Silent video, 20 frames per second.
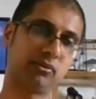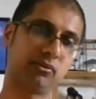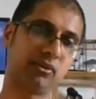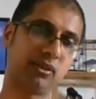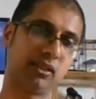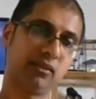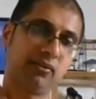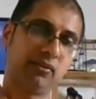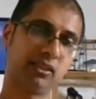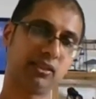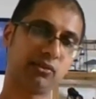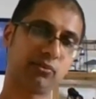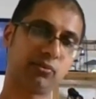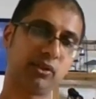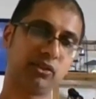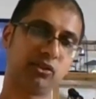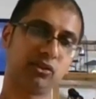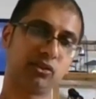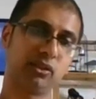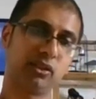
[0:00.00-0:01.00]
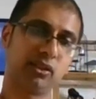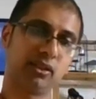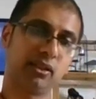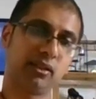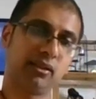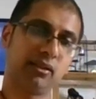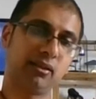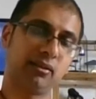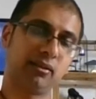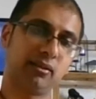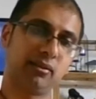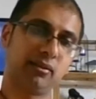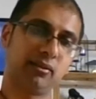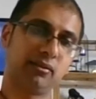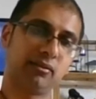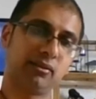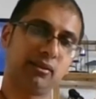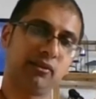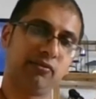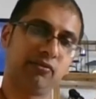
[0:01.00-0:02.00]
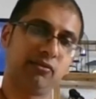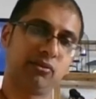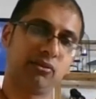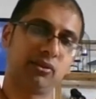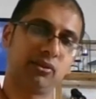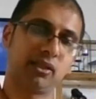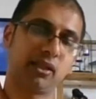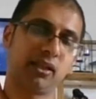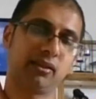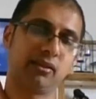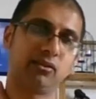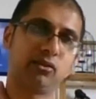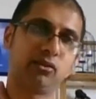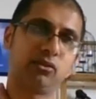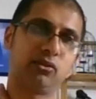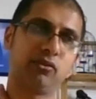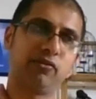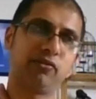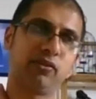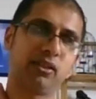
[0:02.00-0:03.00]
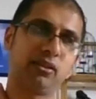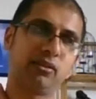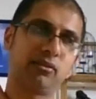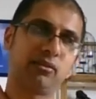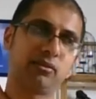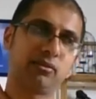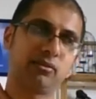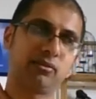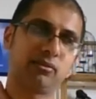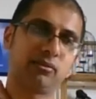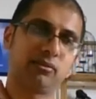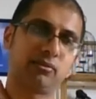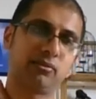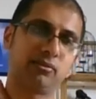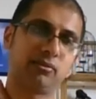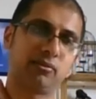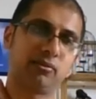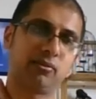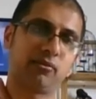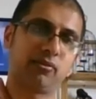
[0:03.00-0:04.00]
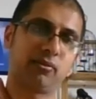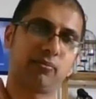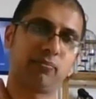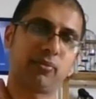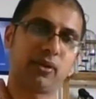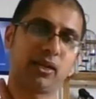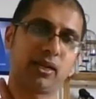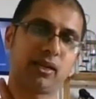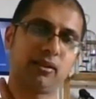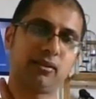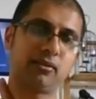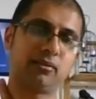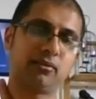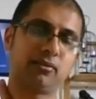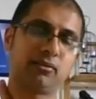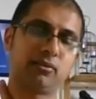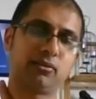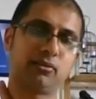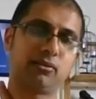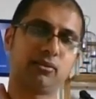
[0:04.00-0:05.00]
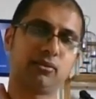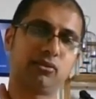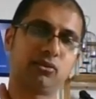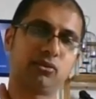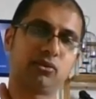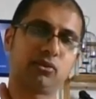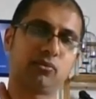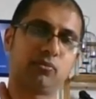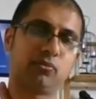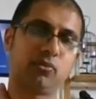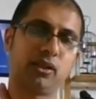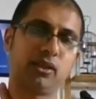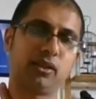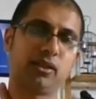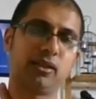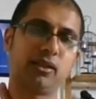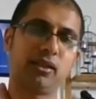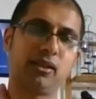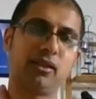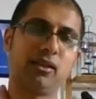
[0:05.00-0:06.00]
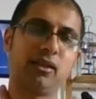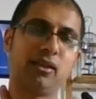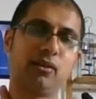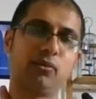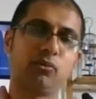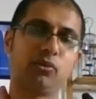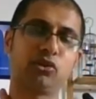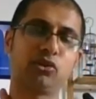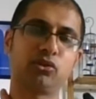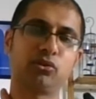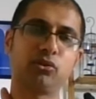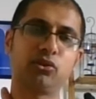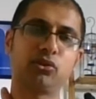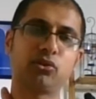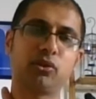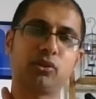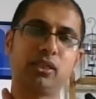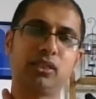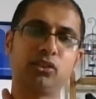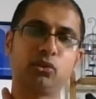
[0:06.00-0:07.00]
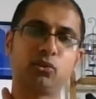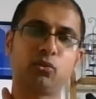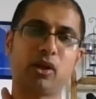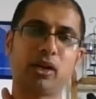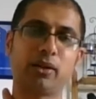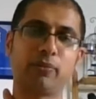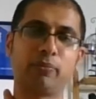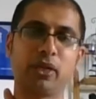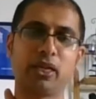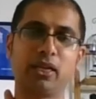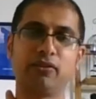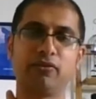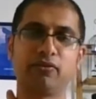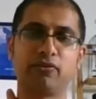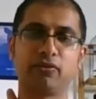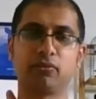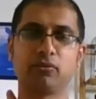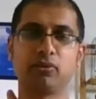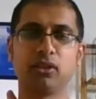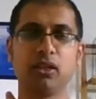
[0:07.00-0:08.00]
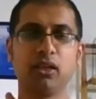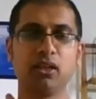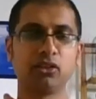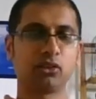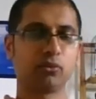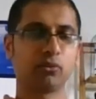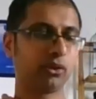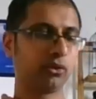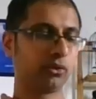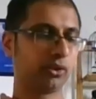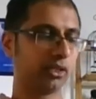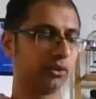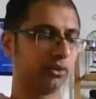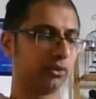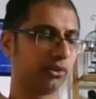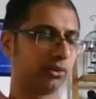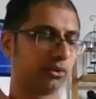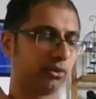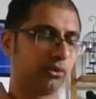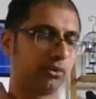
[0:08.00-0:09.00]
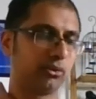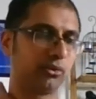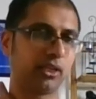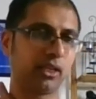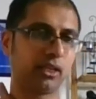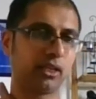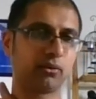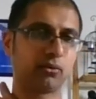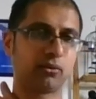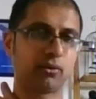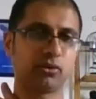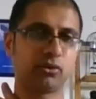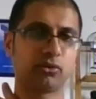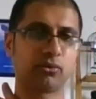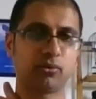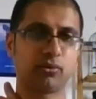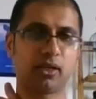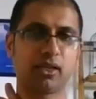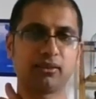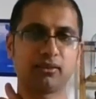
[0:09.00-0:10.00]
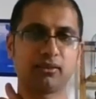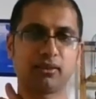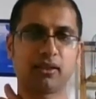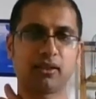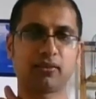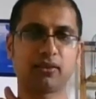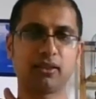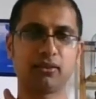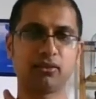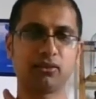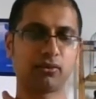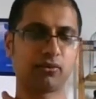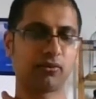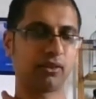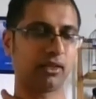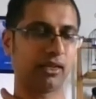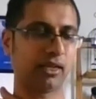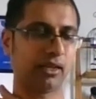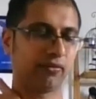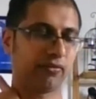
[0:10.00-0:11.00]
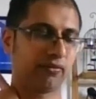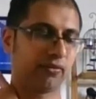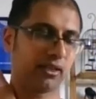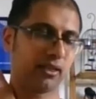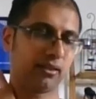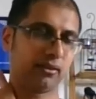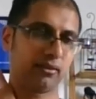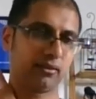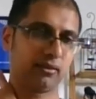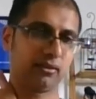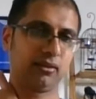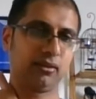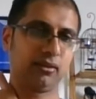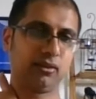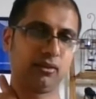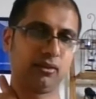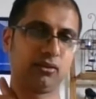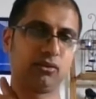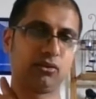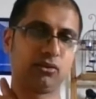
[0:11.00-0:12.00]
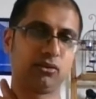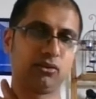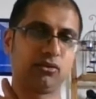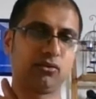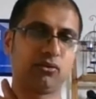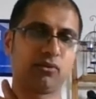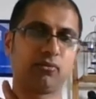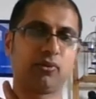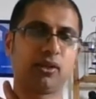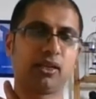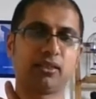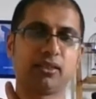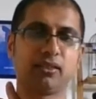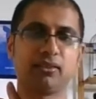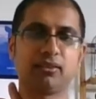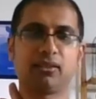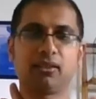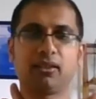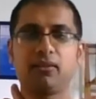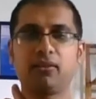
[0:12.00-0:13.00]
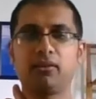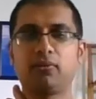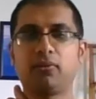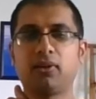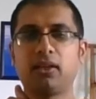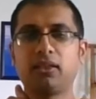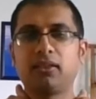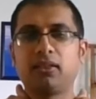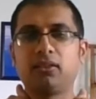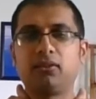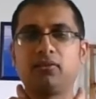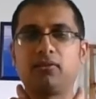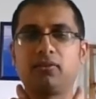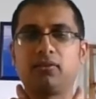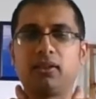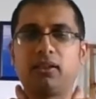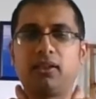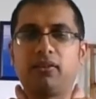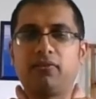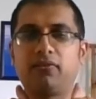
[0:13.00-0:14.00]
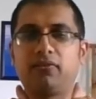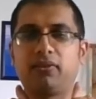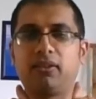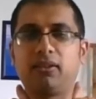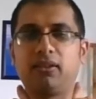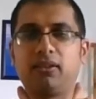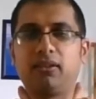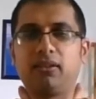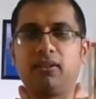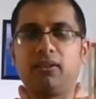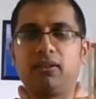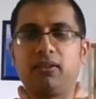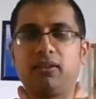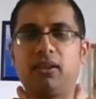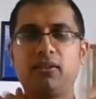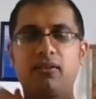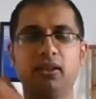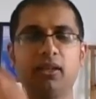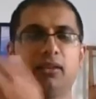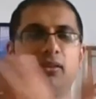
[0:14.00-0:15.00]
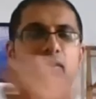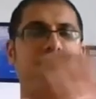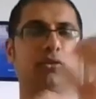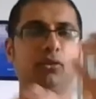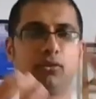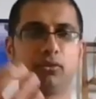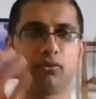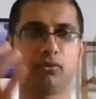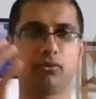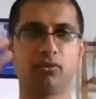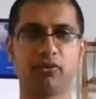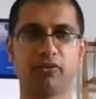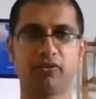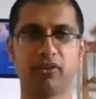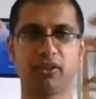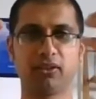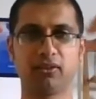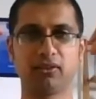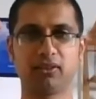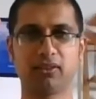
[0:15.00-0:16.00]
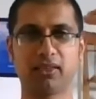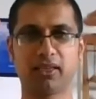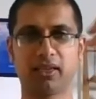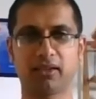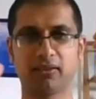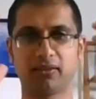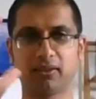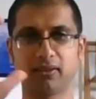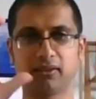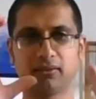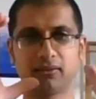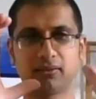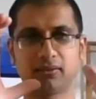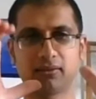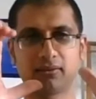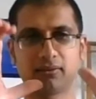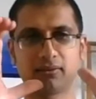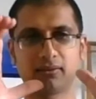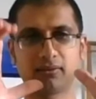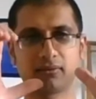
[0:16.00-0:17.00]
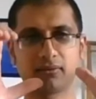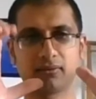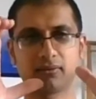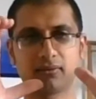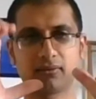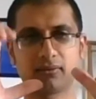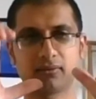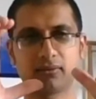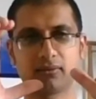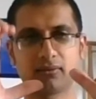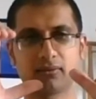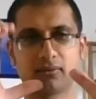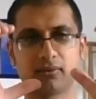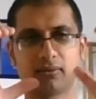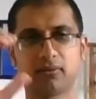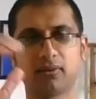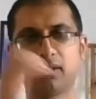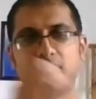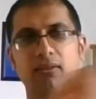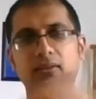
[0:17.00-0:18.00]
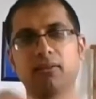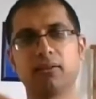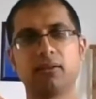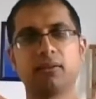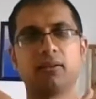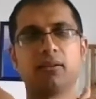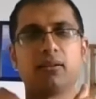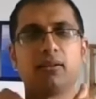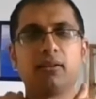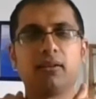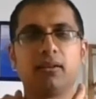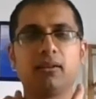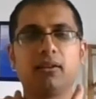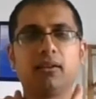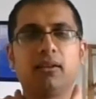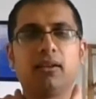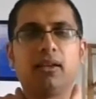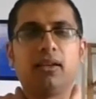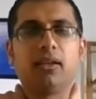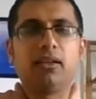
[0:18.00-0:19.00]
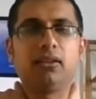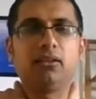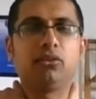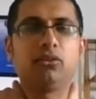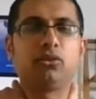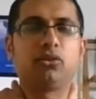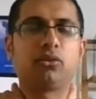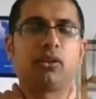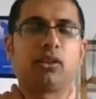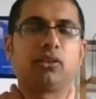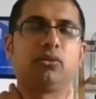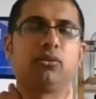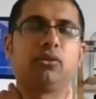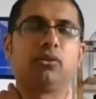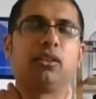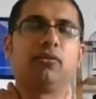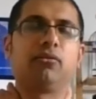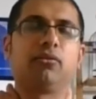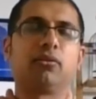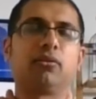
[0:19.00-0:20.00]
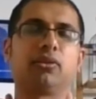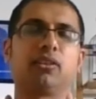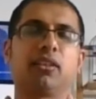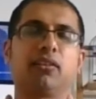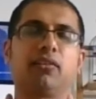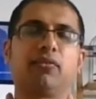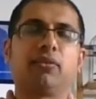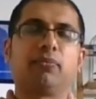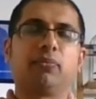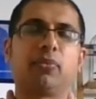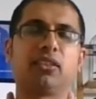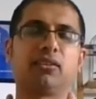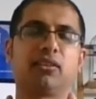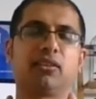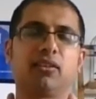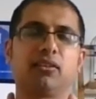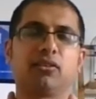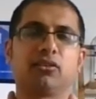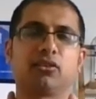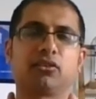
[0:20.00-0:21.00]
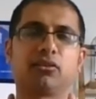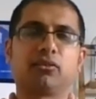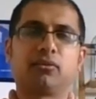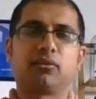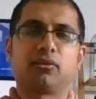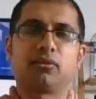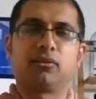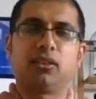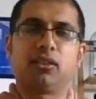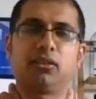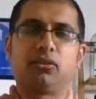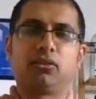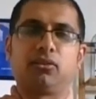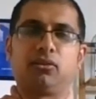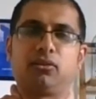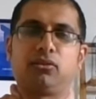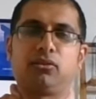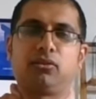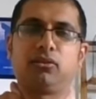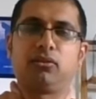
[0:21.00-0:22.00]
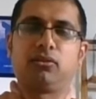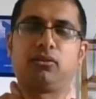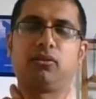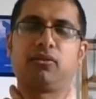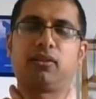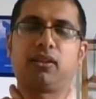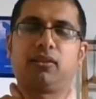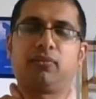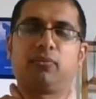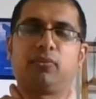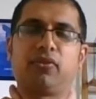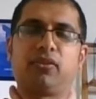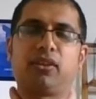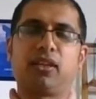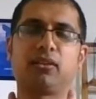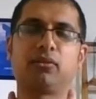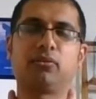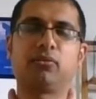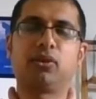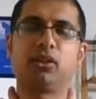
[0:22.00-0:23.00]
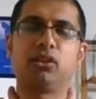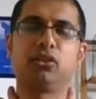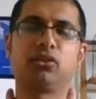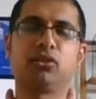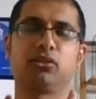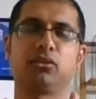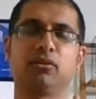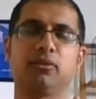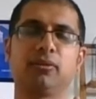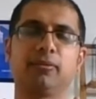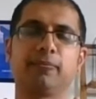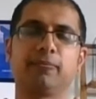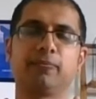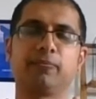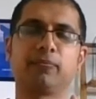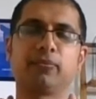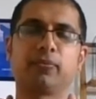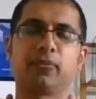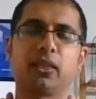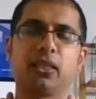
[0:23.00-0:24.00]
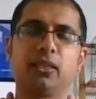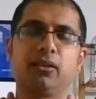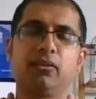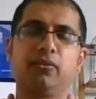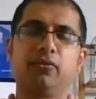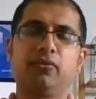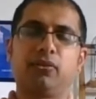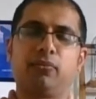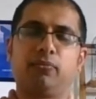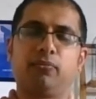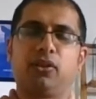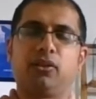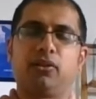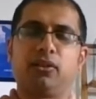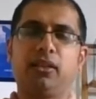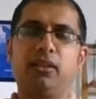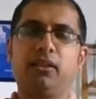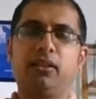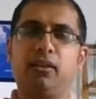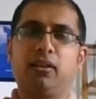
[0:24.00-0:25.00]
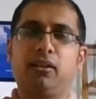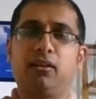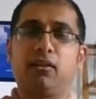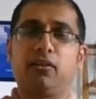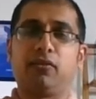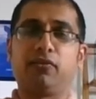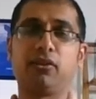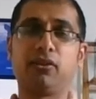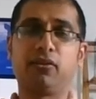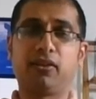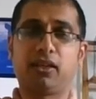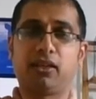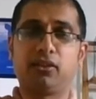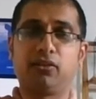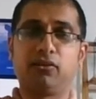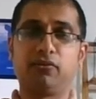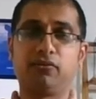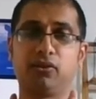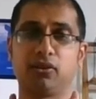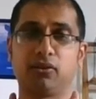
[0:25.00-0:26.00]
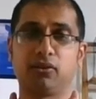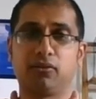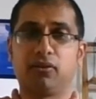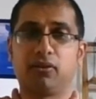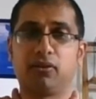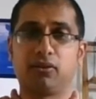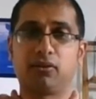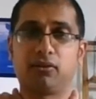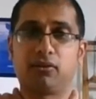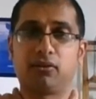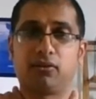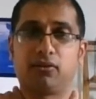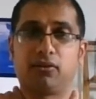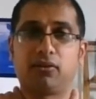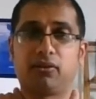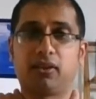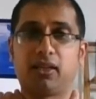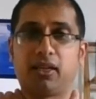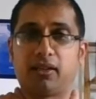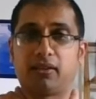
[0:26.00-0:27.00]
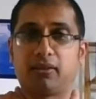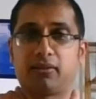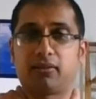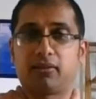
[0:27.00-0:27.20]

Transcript: in this region here, if you take 2 fingers to the back, somewhere here, which usually is quite painful. So what you can do is you can cross your hands like that. So the left hand goes to the right hand side, the right hand to the left, and then your fingers like this, all right? And you try to give yourself a massage, all right? So you could do that with that region of your body after that you've done the neck